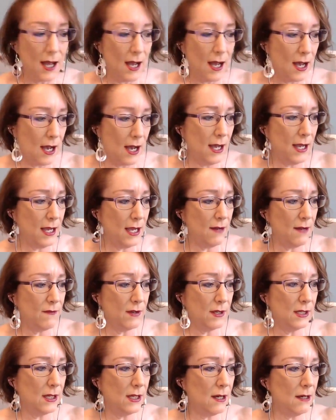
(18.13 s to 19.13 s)
I have a
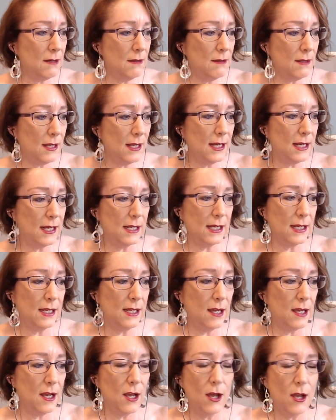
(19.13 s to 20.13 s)
young
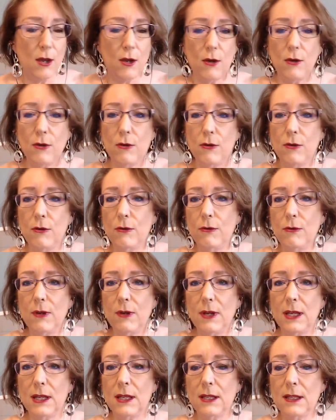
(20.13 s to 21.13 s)
lady who
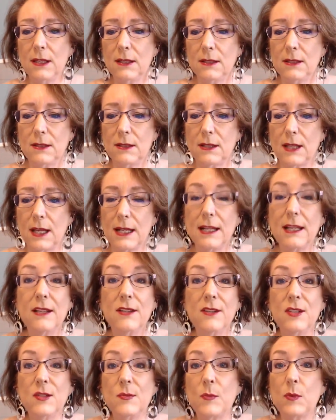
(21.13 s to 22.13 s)
is an
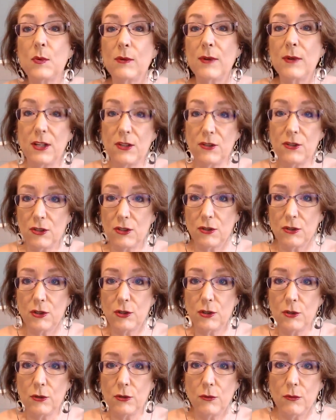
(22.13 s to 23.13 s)
inspiration
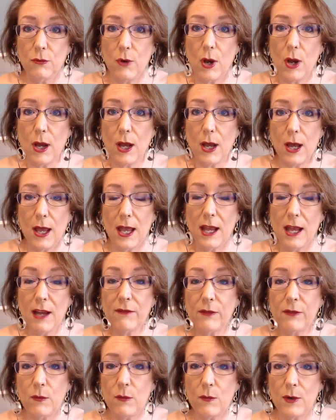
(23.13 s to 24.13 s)
to
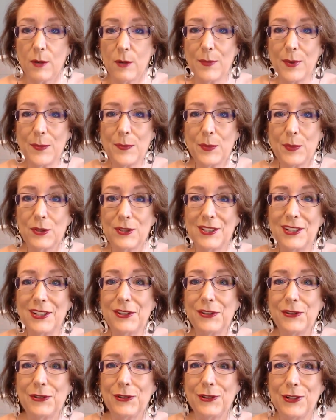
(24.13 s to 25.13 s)
everyone, but
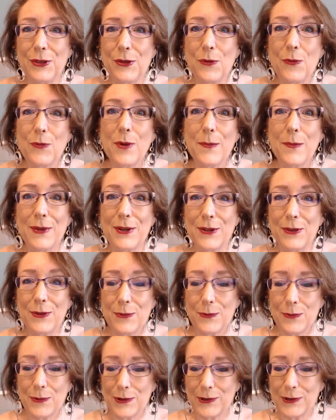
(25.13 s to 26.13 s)
particularly the women of the
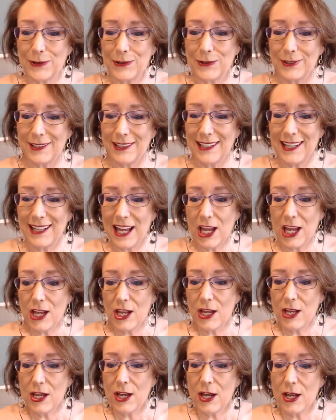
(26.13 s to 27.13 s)
world.
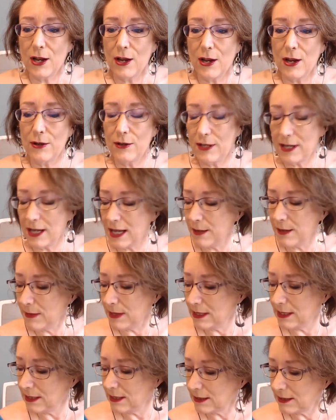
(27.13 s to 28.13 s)
Her name
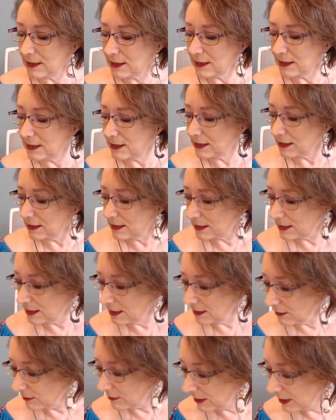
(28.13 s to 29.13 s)
is
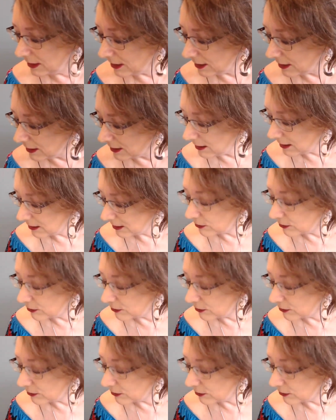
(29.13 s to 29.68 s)
Celia